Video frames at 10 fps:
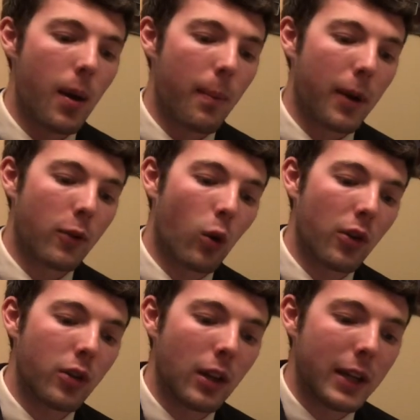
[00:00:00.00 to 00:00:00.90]
But of
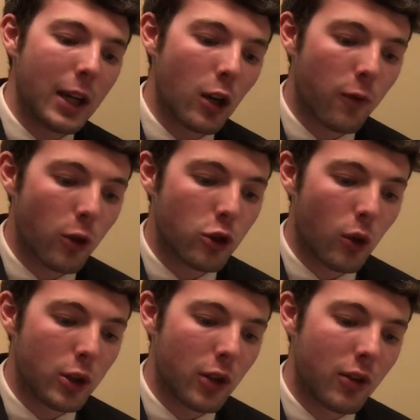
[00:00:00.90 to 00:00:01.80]
course, the leader for
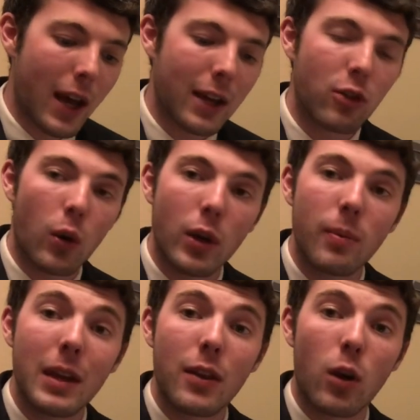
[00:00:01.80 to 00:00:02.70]
Georgia Tech is going to
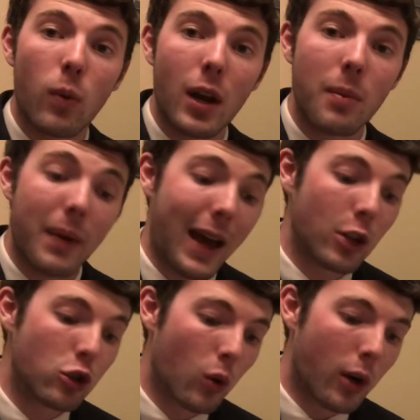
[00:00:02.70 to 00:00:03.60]
be their running
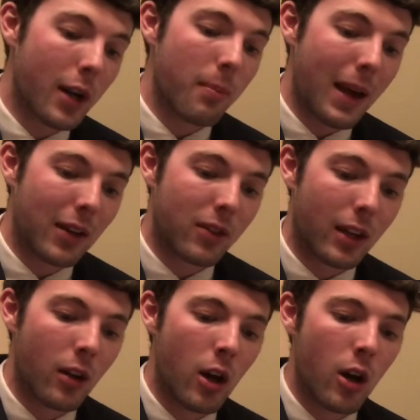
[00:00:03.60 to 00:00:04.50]
back, Jordan
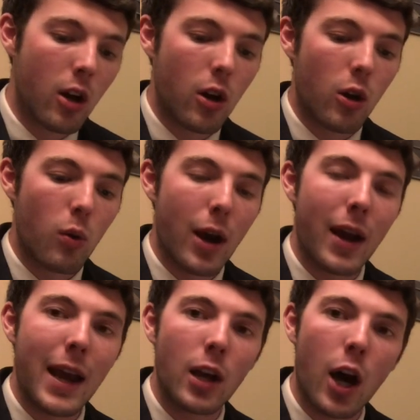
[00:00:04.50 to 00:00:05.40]
Mason, who had
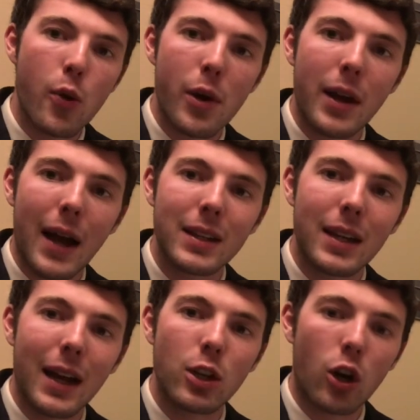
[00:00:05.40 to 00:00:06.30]

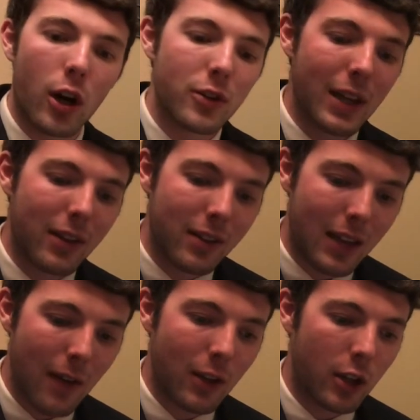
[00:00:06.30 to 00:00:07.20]
899 yards and
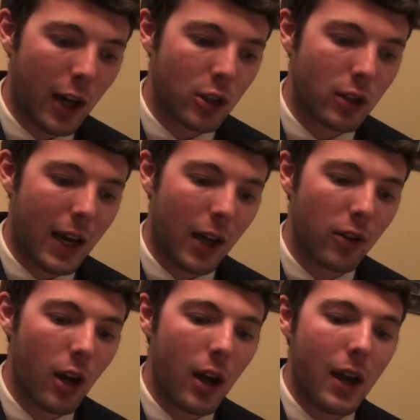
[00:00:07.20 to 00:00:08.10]
seven
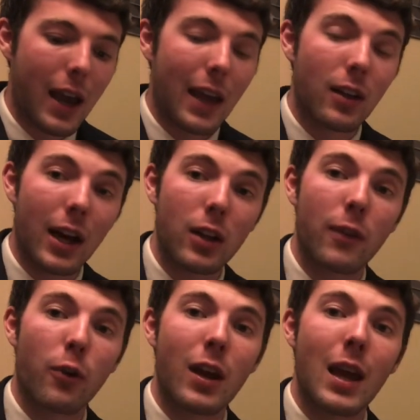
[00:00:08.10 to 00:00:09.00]
touchdowns. And luckily
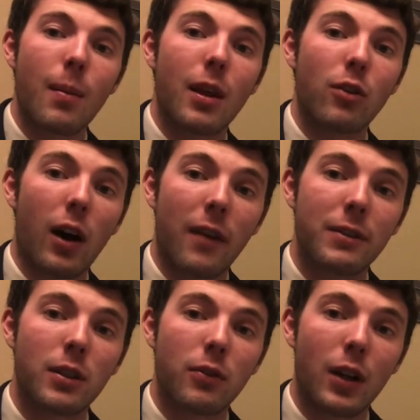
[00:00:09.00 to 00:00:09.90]
for him, his
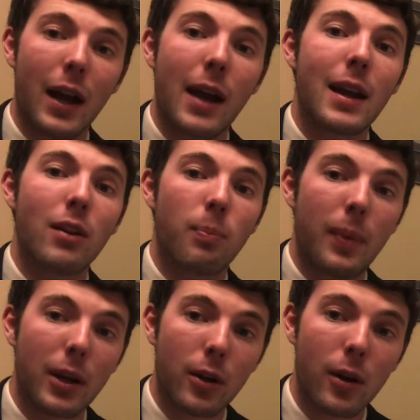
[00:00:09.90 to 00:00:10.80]
offensive line is
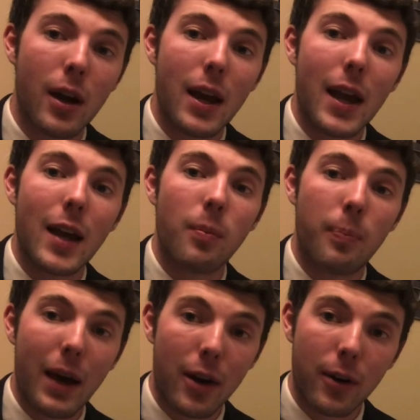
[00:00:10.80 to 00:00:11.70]
bigger and
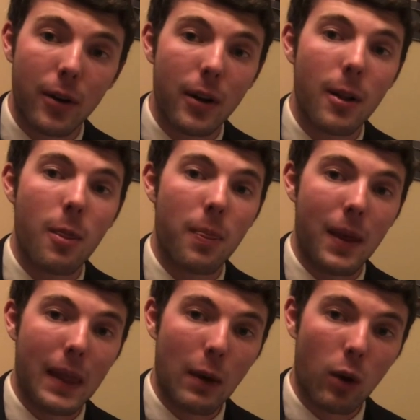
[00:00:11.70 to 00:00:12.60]
better
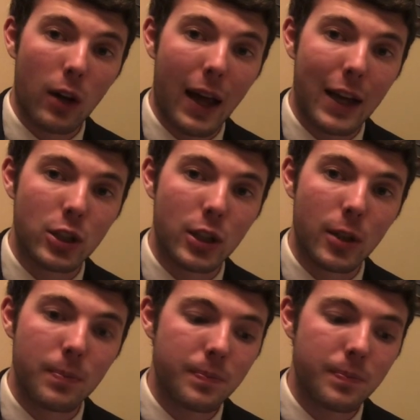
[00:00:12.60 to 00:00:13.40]
than they were last year.